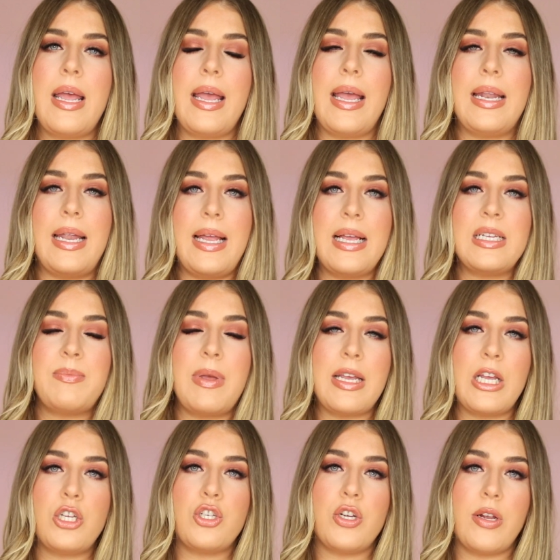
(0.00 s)
it is
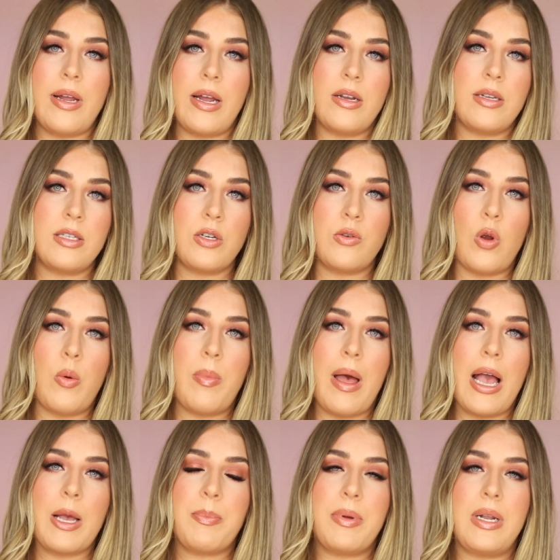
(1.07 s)
making sure your hair doesn't grow back,